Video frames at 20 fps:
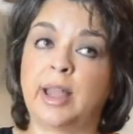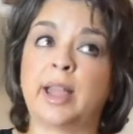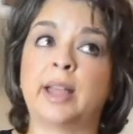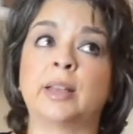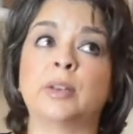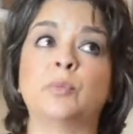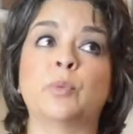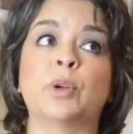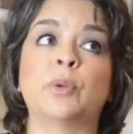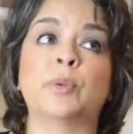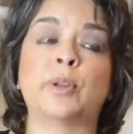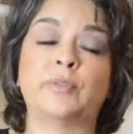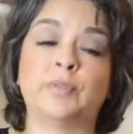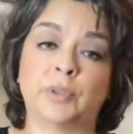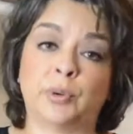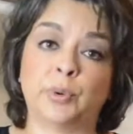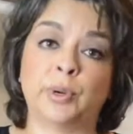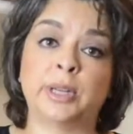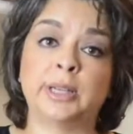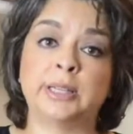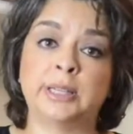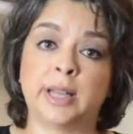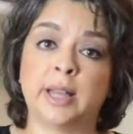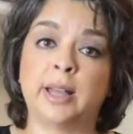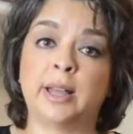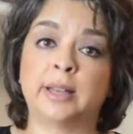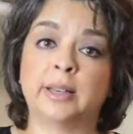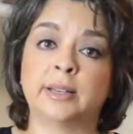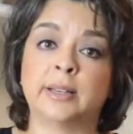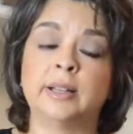And what I've already
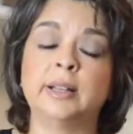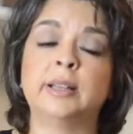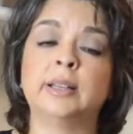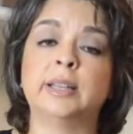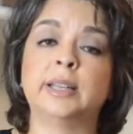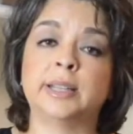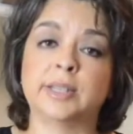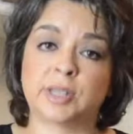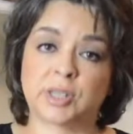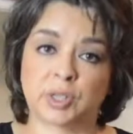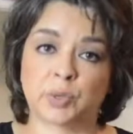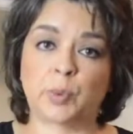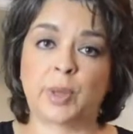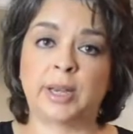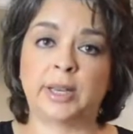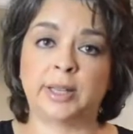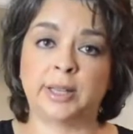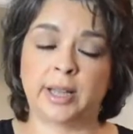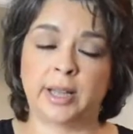done is sweated